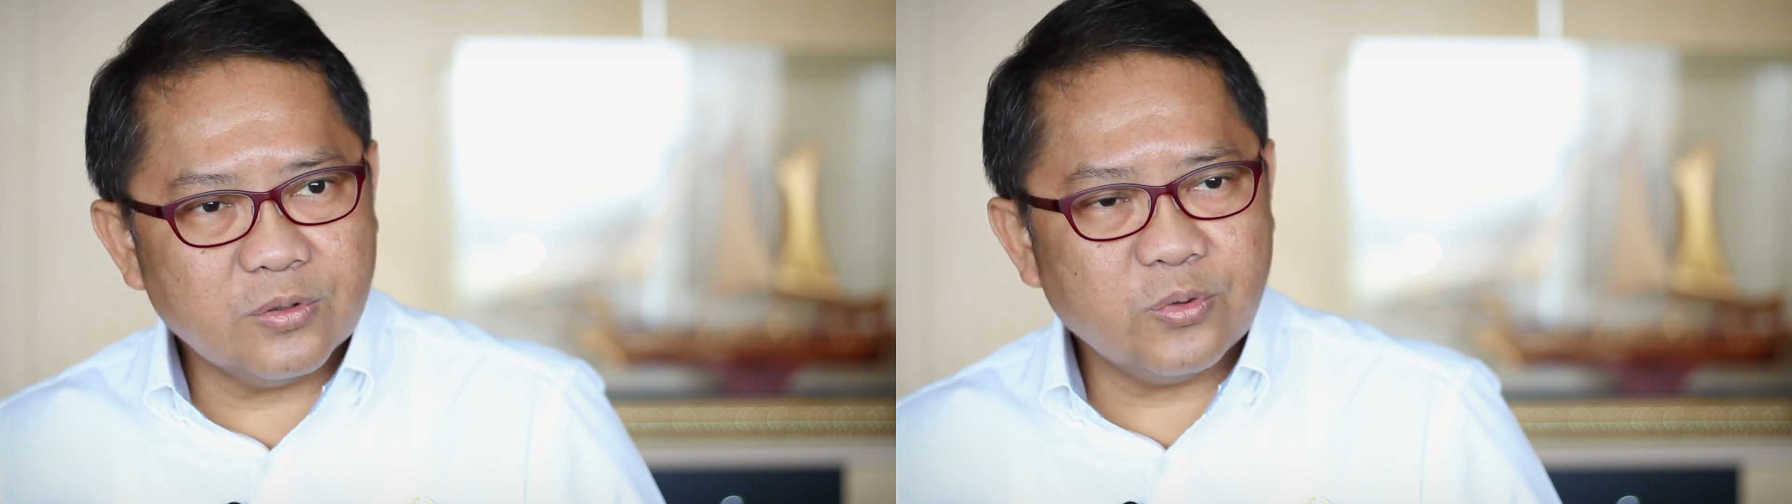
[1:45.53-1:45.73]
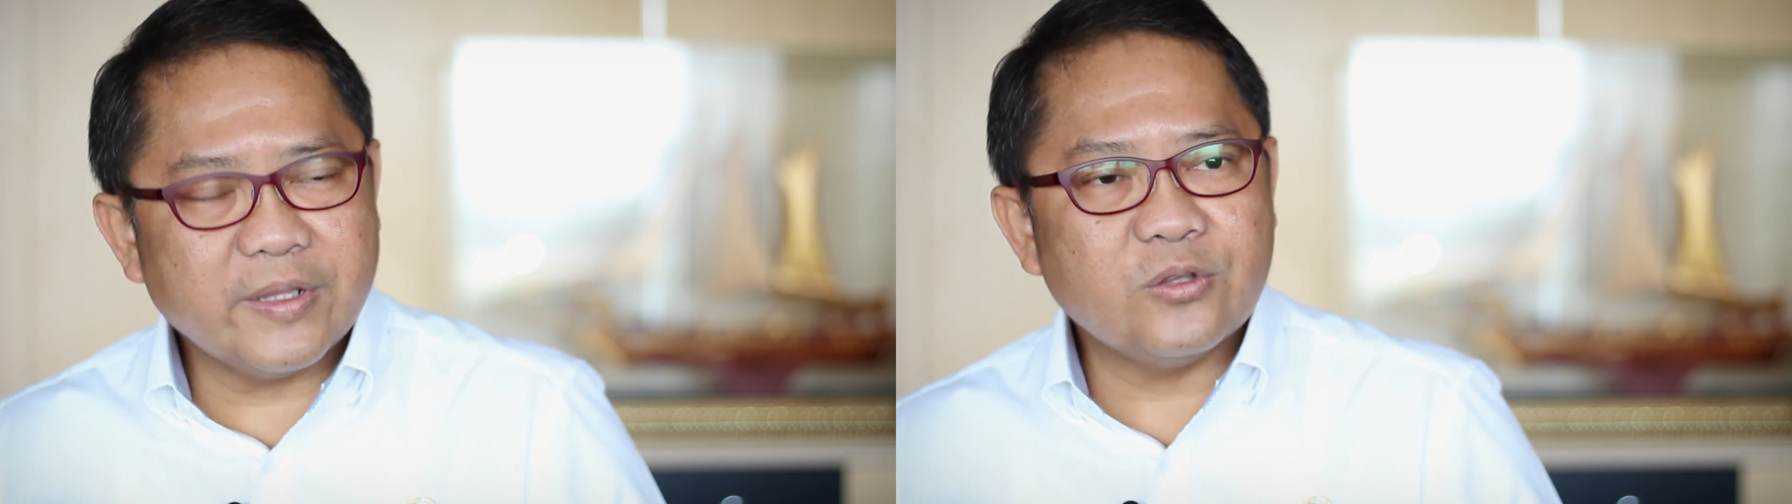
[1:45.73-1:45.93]

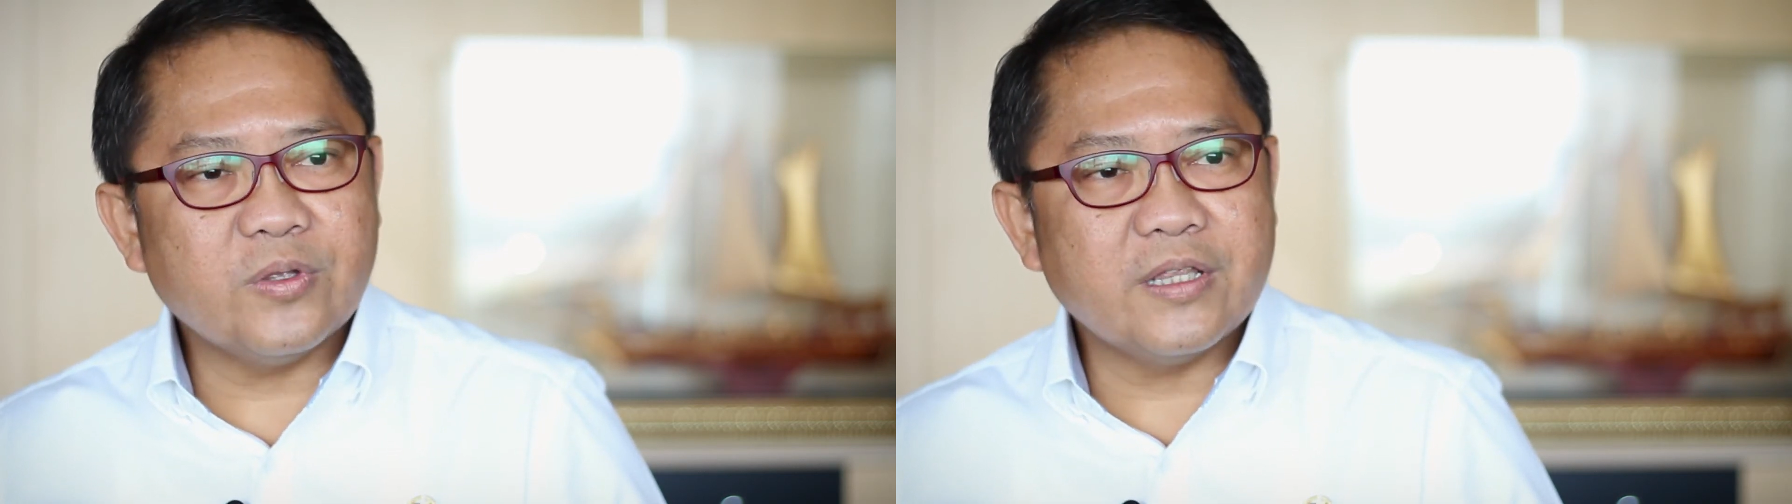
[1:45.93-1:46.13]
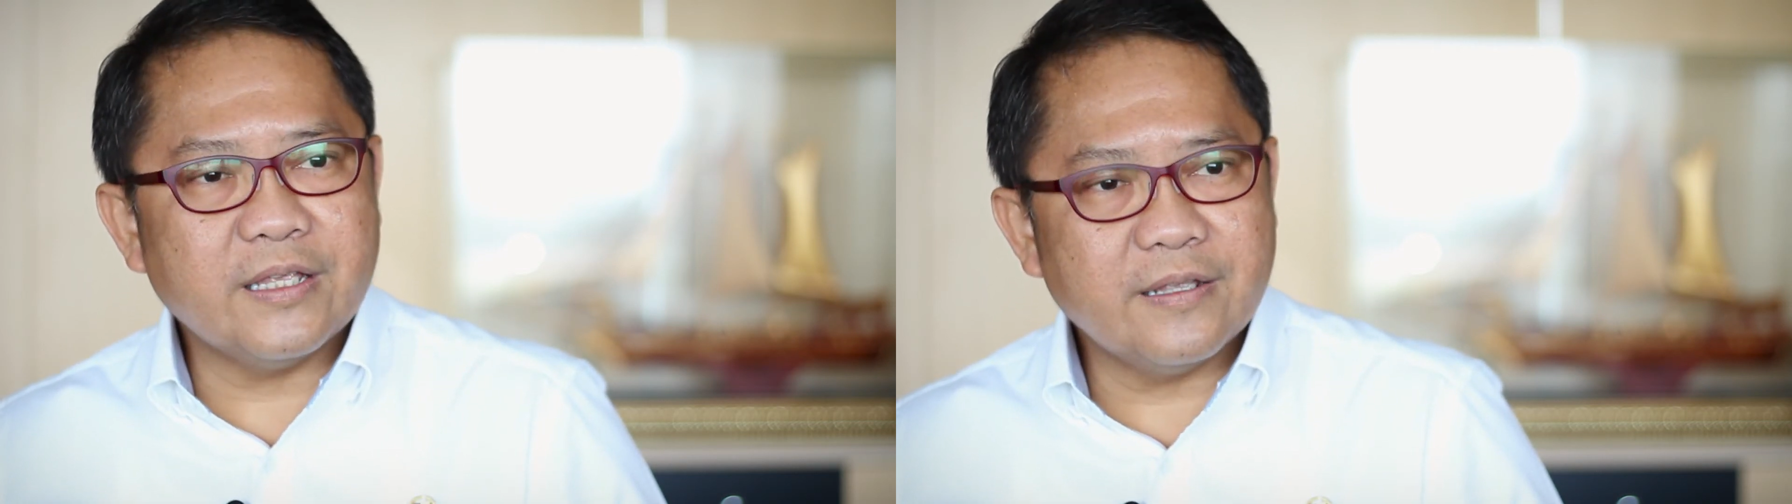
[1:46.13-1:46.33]

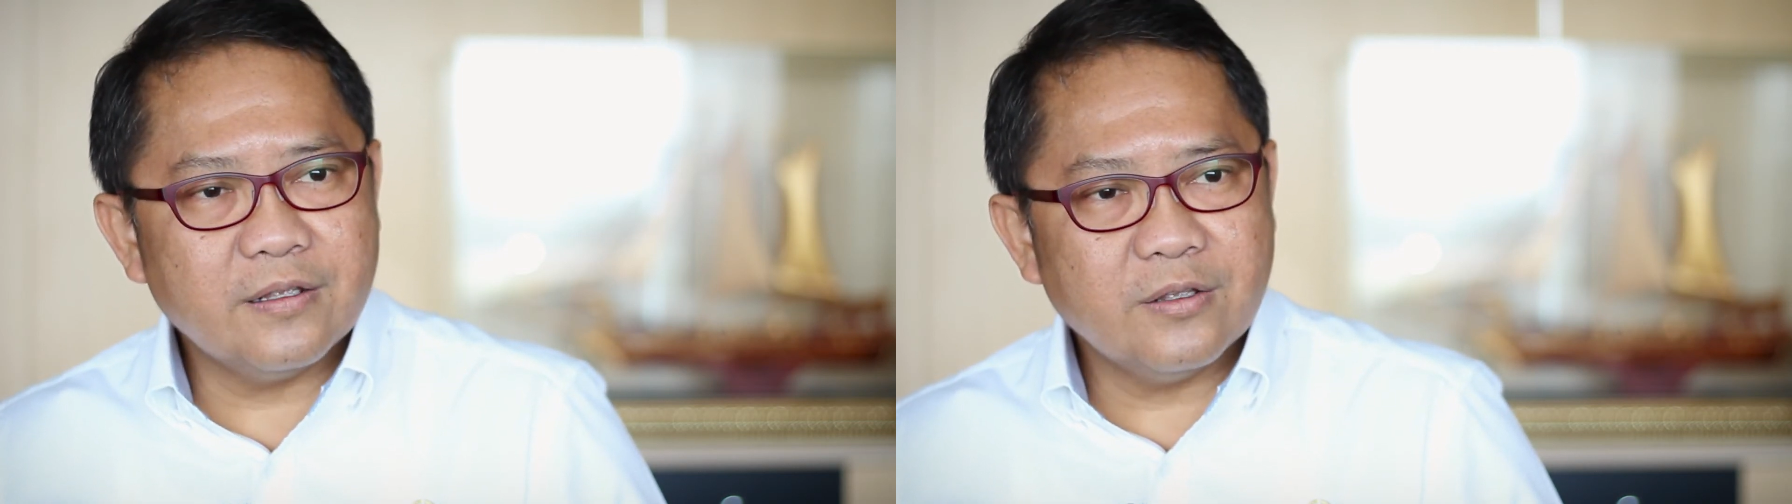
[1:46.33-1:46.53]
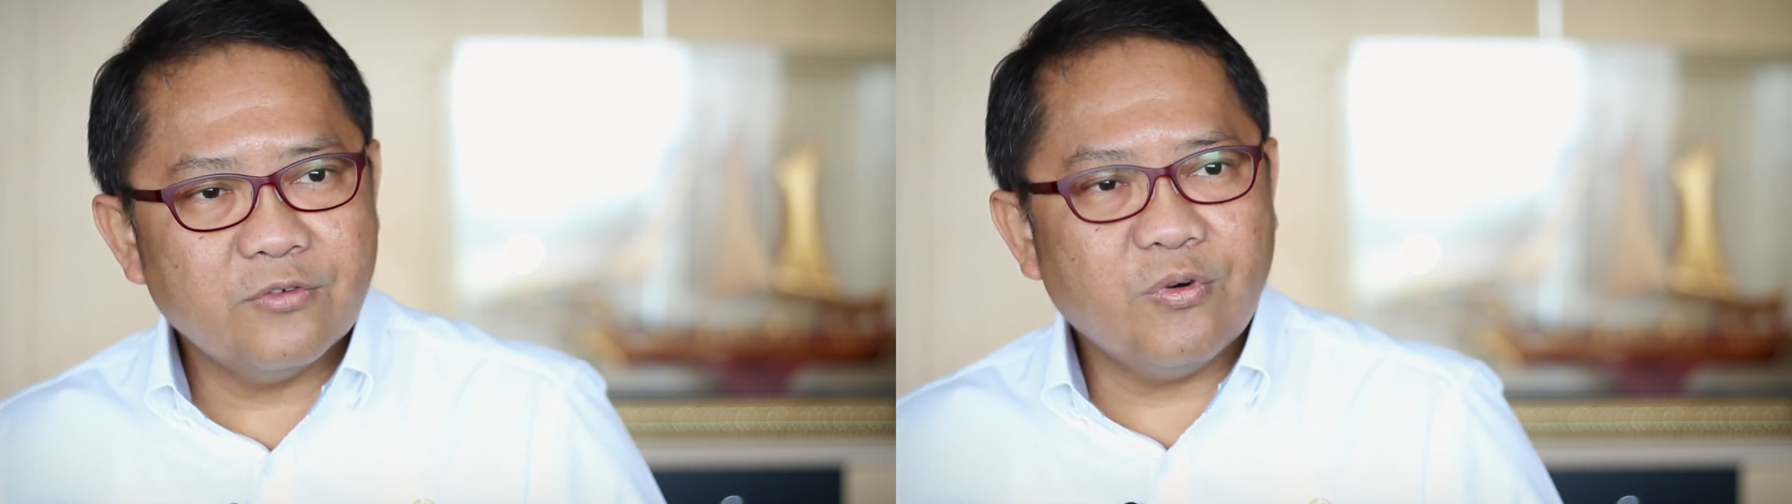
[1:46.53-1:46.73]
2020,
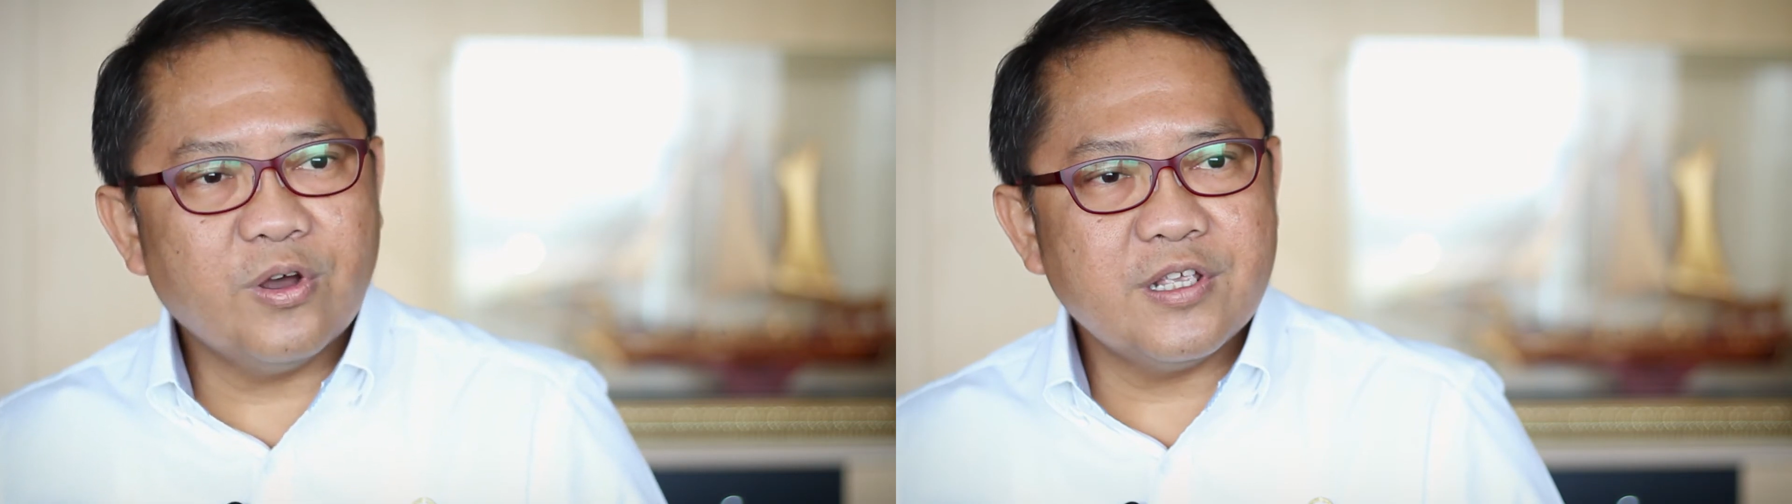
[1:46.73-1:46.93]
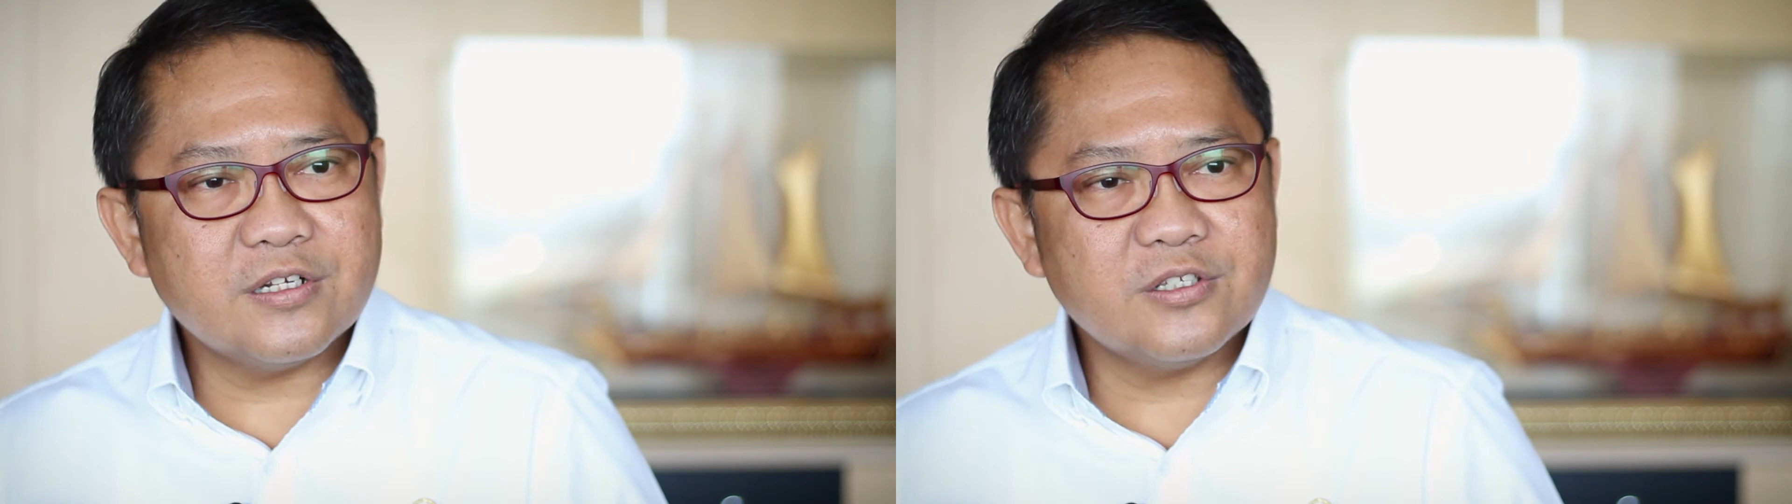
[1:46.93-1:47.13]

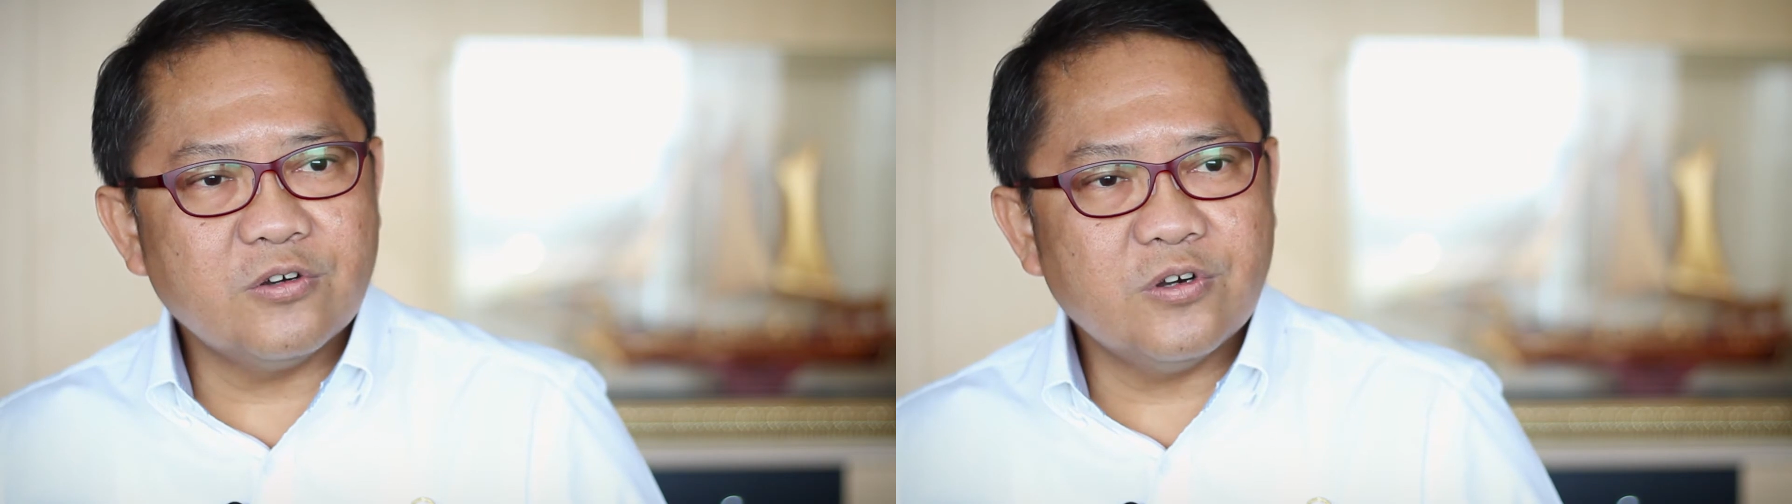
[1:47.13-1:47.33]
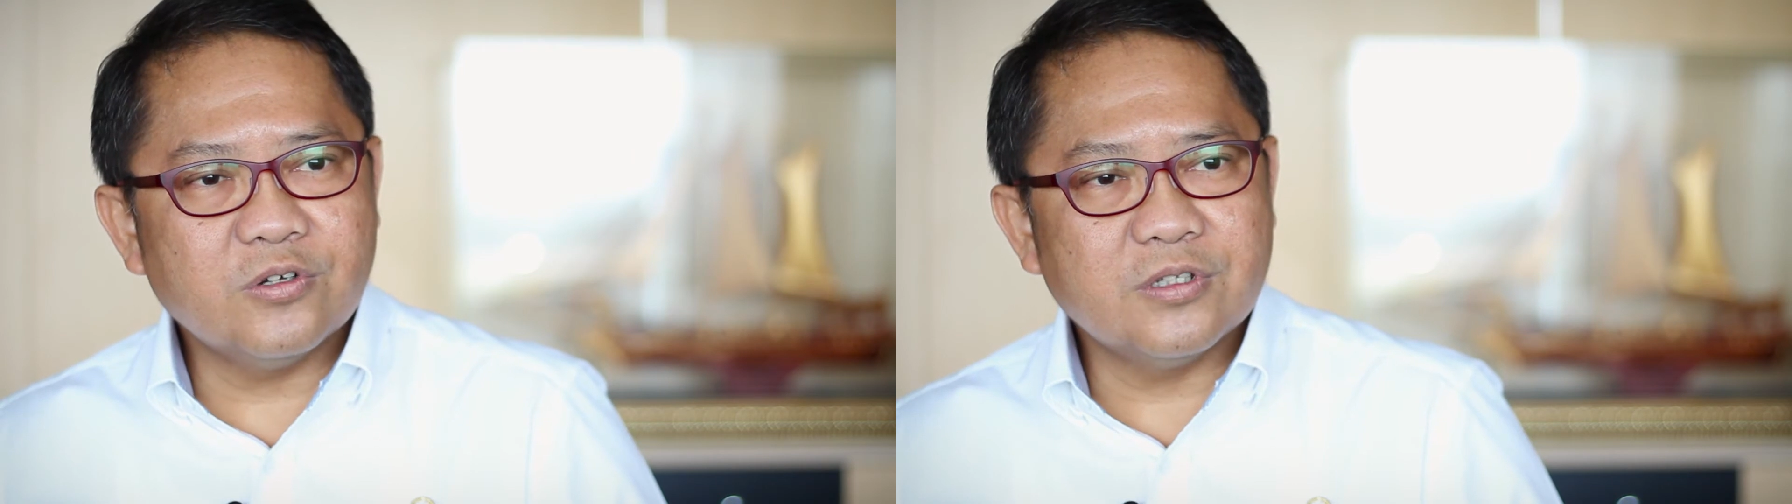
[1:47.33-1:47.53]
4 years
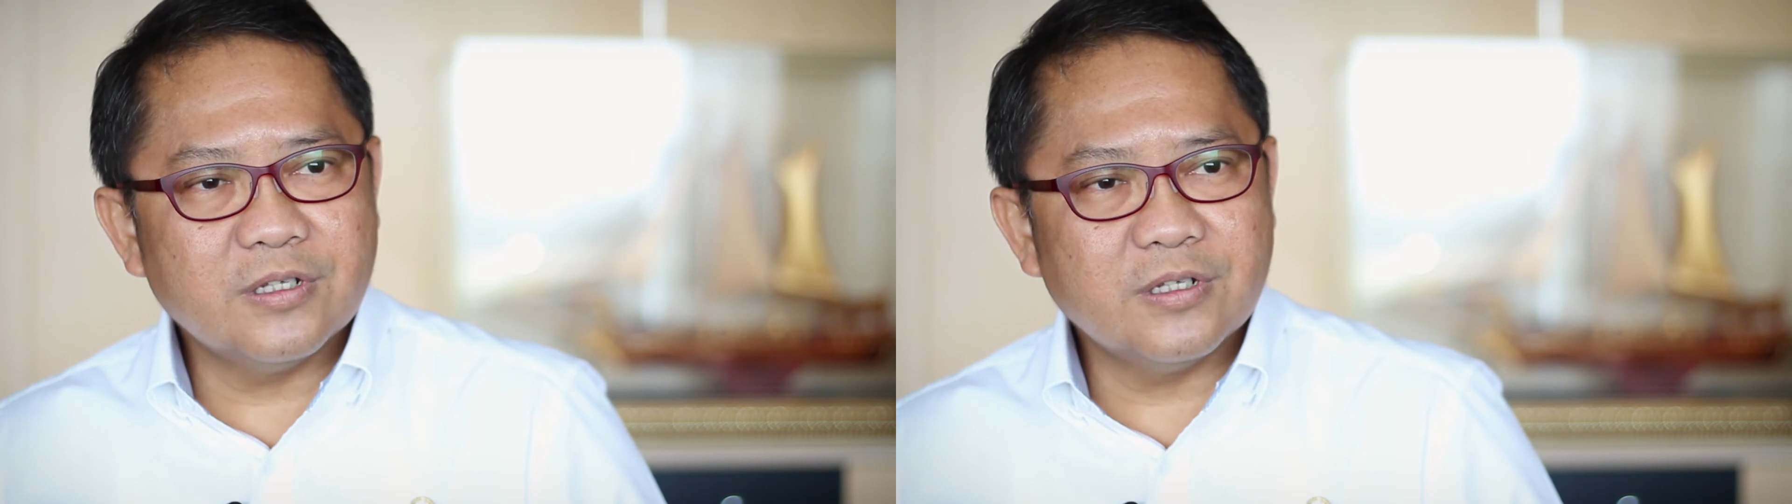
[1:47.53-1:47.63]
down the road.